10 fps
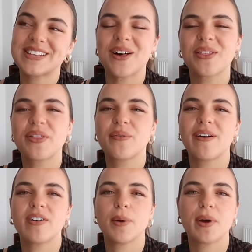south of the
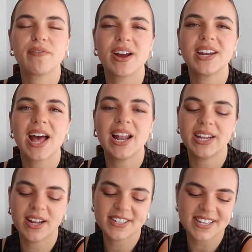river. My friend
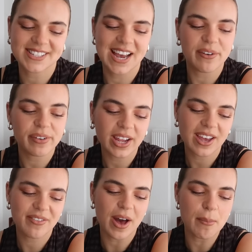Eleanor does it every
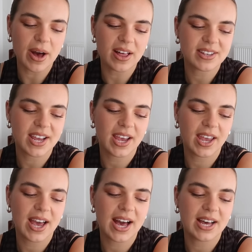year for her
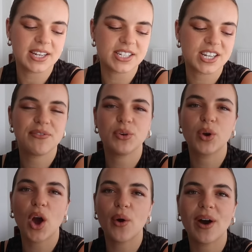birthday. And if you
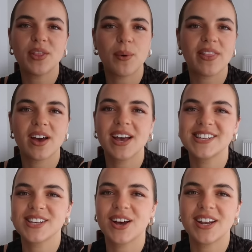go and the weather
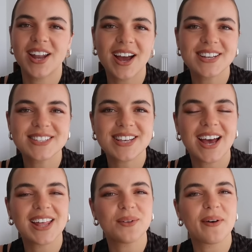is nice
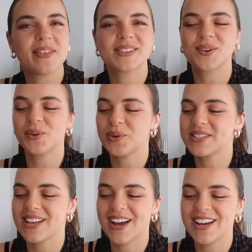and the weather's on your
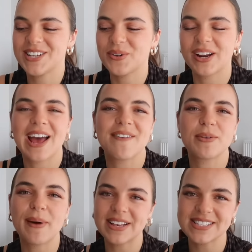side, you're going to have the
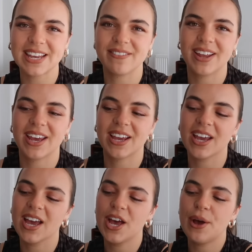best evening.
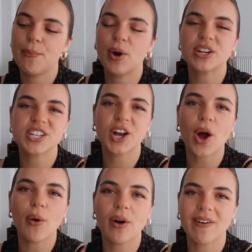Book to
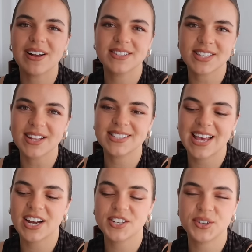go around
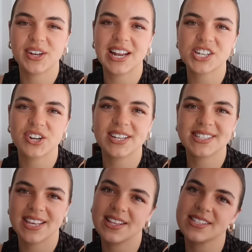sunset because you can literally
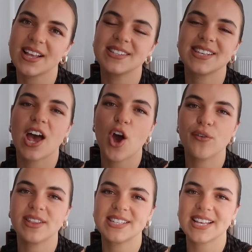see the sunset
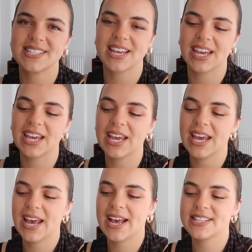over the city.
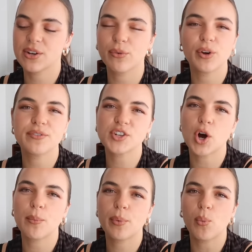It's a
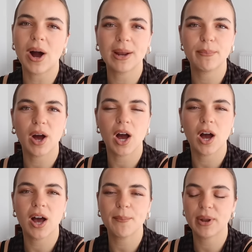rooftop wine
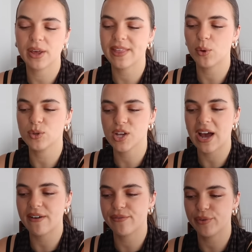bar, but they also
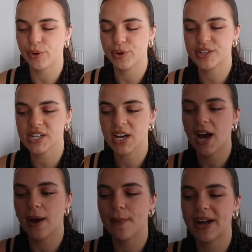have food.
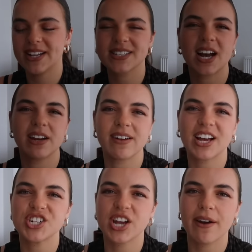And it's kind of like
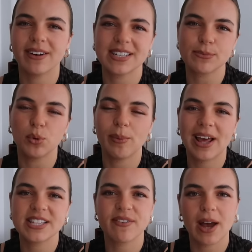a sharing small
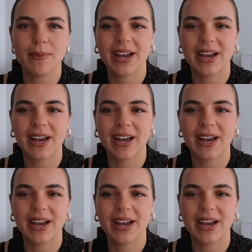plates vibe